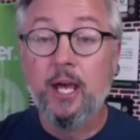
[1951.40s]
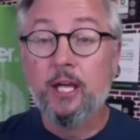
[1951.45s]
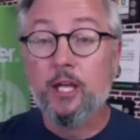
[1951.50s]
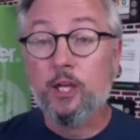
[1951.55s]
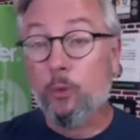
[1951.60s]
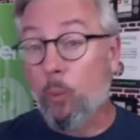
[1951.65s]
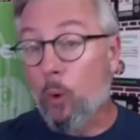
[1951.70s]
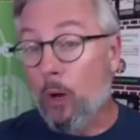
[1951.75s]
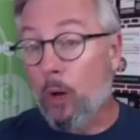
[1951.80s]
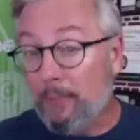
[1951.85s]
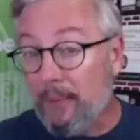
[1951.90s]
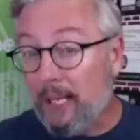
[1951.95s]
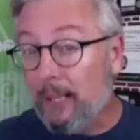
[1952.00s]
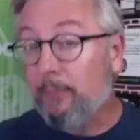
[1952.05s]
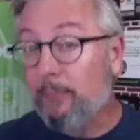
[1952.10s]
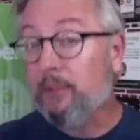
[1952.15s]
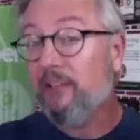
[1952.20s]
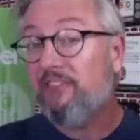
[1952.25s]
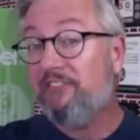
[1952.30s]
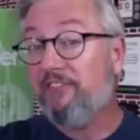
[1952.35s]
You want to be
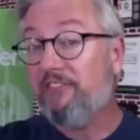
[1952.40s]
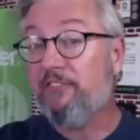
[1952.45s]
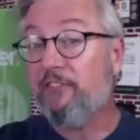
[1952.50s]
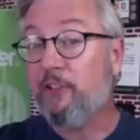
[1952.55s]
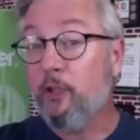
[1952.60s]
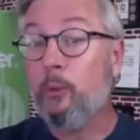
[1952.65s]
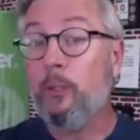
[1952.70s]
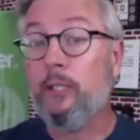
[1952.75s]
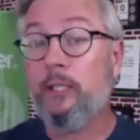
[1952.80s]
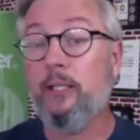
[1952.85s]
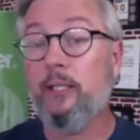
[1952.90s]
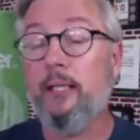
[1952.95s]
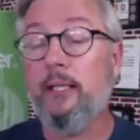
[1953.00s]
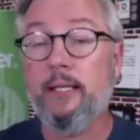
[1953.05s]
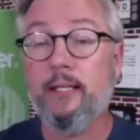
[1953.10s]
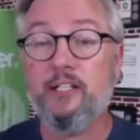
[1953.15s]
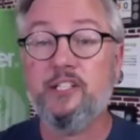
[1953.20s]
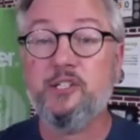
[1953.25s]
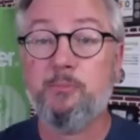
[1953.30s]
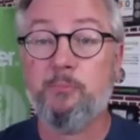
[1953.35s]
able to fluently
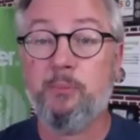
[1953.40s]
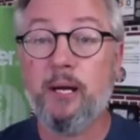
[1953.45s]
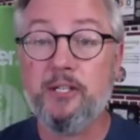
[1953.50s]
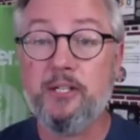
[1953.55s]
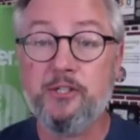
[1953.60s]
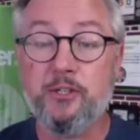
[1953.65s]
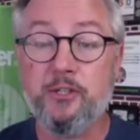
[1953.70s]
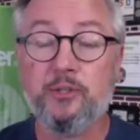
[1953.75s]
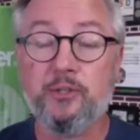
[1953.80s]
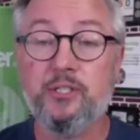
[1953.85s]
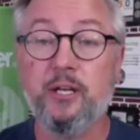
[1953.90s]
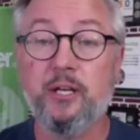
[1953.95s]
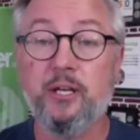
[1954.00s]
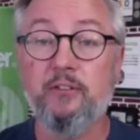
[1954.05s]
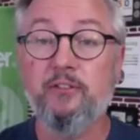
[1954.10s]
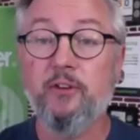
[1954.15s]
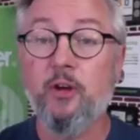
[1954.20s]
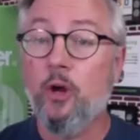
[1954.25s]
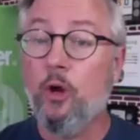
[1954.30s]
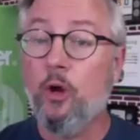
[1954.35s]
express
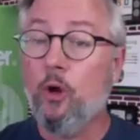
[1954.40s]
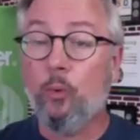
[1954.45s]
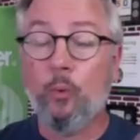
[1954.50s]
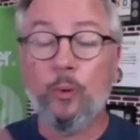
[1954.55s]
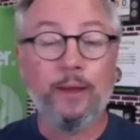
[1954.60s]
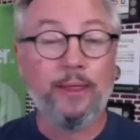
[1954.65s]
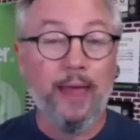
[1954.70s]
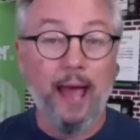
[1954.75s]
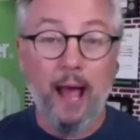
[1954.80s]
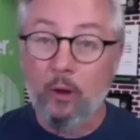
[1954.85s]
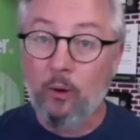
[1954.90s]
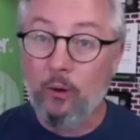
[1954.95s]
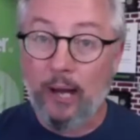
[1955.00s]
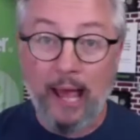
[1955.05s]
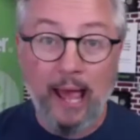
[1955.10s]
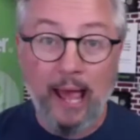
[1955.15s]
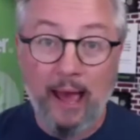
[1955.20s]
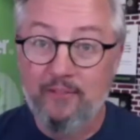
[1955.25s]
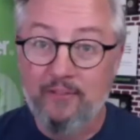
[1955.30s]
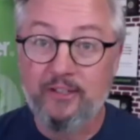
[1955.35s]
yourself without
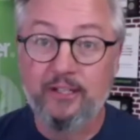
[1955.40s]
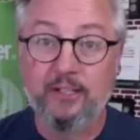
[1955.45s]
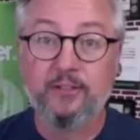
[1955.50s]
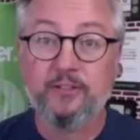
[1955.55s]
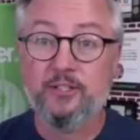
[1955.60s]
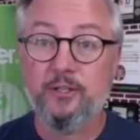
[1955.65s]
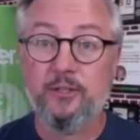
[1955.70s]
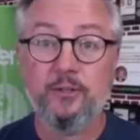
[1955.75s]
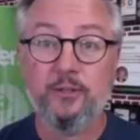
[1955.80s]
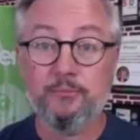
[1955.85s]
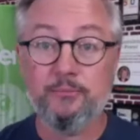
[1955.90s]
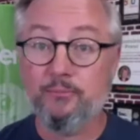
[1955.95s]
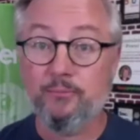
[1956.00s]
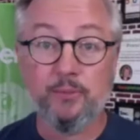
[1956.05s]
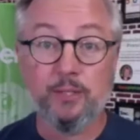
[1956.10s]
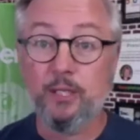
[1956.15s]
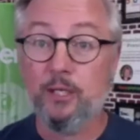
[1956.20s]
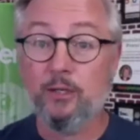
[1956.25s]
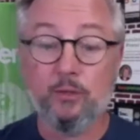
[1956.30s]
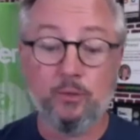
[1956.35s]
having to,
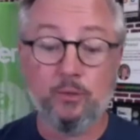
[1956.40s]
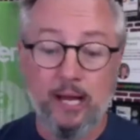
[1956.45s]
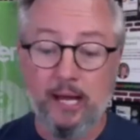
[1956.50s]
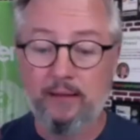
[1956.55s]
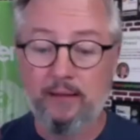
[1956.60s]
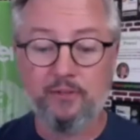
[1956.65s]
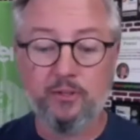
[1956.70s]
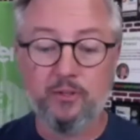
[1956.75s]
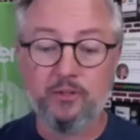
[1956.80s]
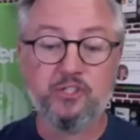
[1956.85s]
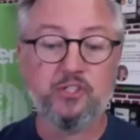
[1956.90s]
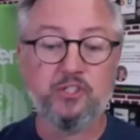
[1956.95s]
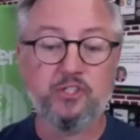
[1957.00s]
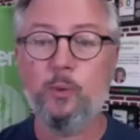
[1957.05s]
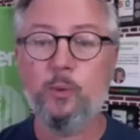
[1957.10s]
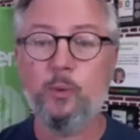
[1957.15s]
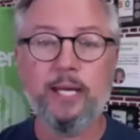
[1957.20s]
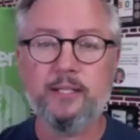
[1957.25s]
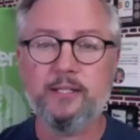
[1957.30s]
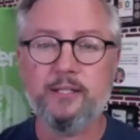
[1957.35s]
you know, have those
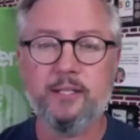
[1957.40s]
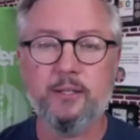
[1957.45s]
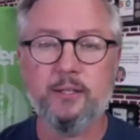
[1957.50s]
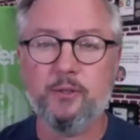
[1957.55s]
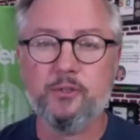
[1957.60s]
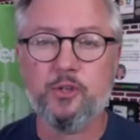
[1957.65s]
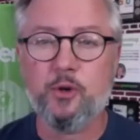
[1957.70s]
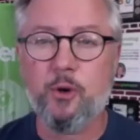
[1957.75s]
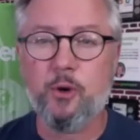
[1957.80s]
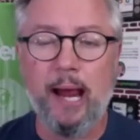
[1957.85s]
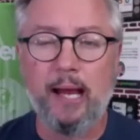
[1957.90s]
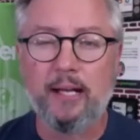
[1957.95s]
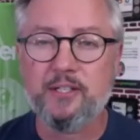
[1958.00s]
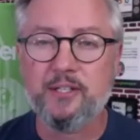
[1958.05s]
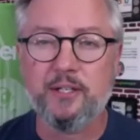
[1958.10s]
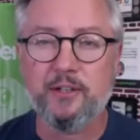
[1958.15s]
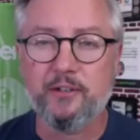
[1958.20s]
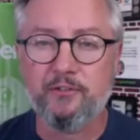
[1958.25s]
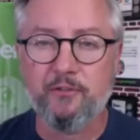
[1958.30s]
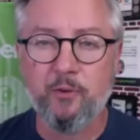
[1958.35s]
squeaks and those cracks
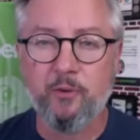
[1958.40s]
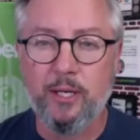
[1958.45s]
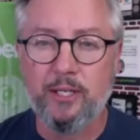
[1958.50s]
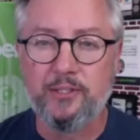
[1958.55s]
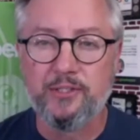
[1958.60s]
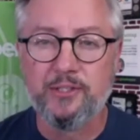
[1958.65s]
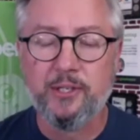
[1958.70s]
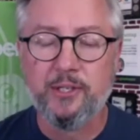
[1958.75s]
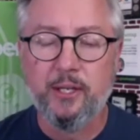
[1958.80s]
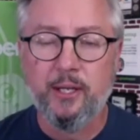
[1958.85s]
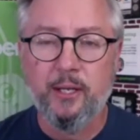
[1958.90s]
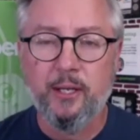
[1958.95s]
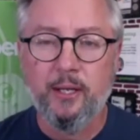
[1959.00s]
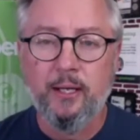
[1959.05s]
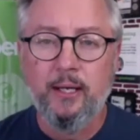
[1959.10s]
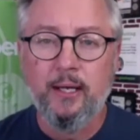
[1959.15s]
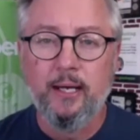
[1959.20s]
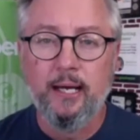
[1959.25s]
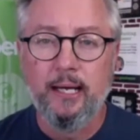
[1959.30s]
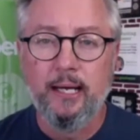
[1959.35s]
in your voice.
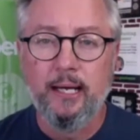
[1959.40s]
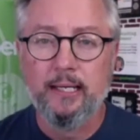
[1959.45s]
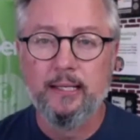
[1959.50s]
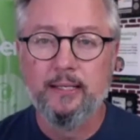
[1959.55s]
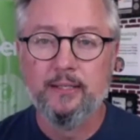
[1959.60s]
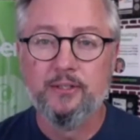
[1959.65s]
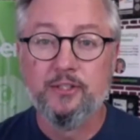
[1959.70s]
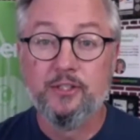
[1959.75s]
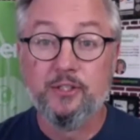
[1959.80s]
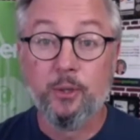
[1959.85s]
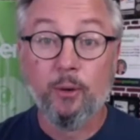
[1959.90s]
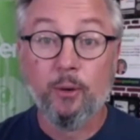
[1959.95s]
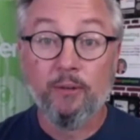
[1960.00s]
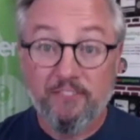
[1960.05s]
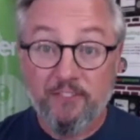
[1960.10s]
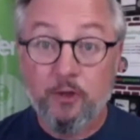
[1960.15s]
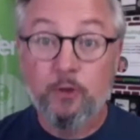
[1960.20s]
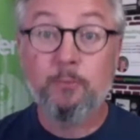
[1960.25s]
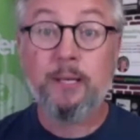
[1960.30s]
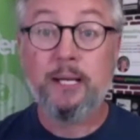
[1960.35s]
Uh, so a
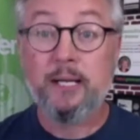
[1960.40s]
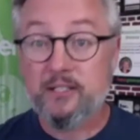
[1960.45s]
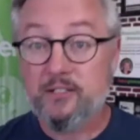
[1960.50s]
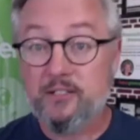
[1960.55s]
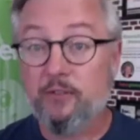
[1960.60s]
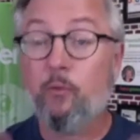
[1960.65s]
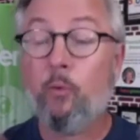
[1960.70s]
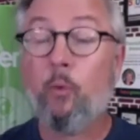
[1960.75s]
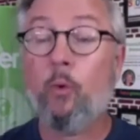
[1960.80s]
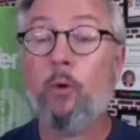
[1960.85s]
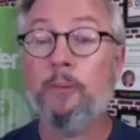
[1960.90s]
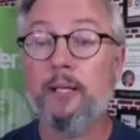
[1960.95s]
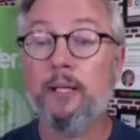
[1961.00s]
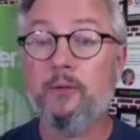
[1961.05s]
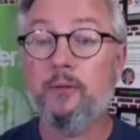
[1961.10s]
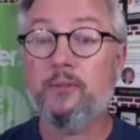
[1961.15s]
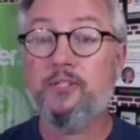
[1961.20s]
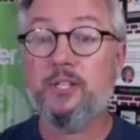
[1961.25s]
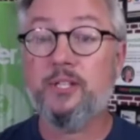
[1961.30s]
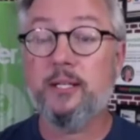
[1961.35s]
few minutes of warming
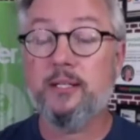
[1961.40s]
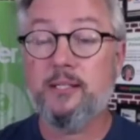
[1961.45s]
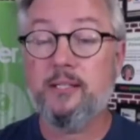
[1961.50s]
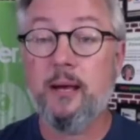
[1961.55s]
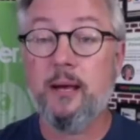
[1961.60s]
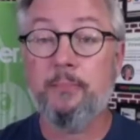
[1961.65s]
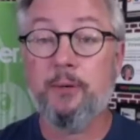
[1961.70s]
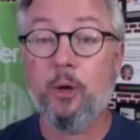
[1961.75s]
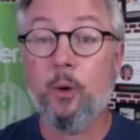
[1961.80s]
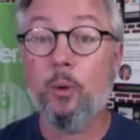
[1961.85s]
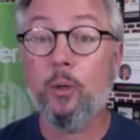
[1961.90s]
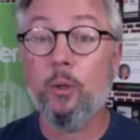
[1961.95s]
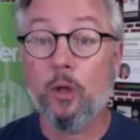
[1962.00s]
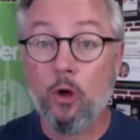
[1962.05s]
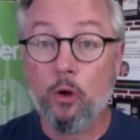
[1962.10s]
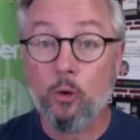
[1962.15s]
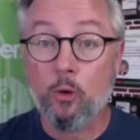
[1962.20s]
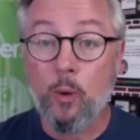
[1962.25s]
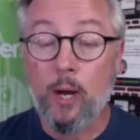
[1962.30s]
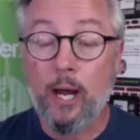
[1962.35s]
those things up go a
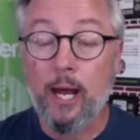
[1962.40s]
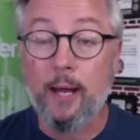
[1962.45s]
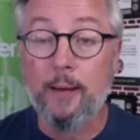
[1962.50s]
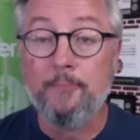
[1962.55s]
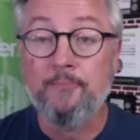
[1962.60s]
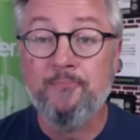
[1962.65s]
long way.